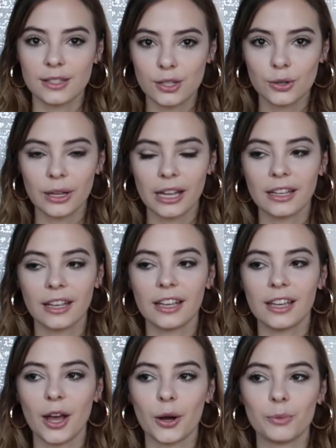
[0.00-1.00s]
doing,
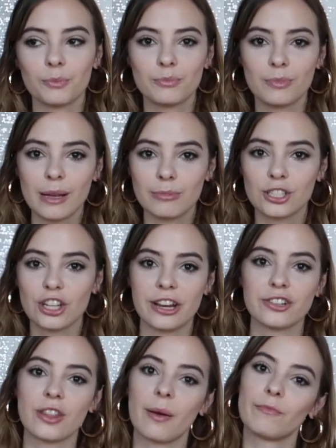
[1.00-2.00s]
you know, be able to
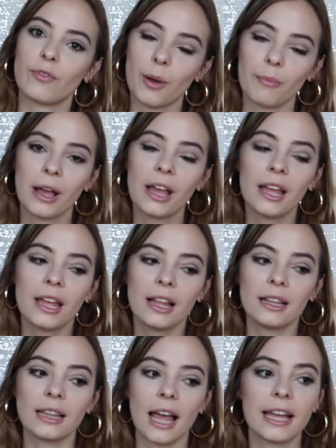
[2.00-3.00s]
change them from
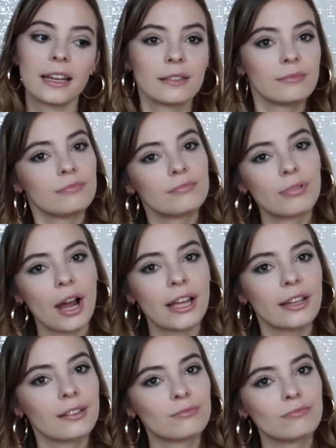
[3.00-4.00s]
light,
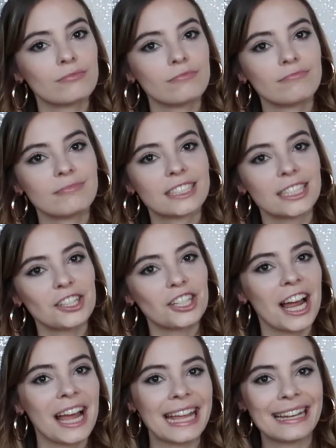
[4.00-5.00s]
bright,
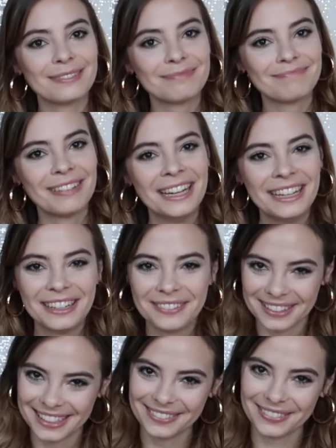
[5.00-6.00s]
sunshine,
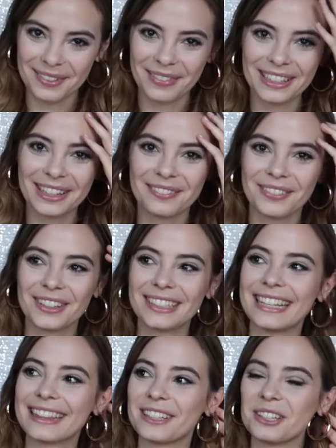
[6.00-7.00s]
what am I looking for?
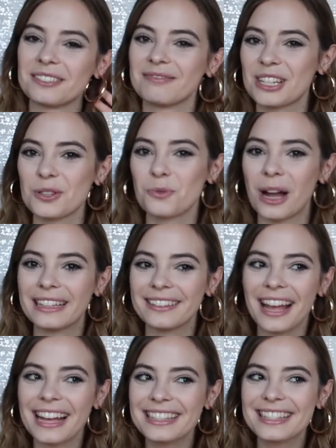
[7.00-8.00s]
Like the just white
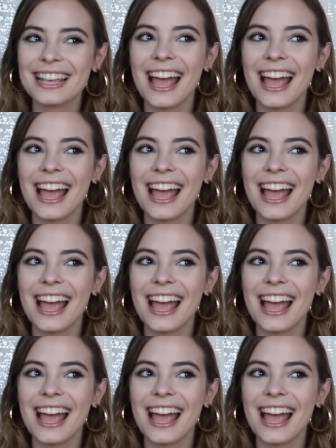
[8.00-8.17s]
lights,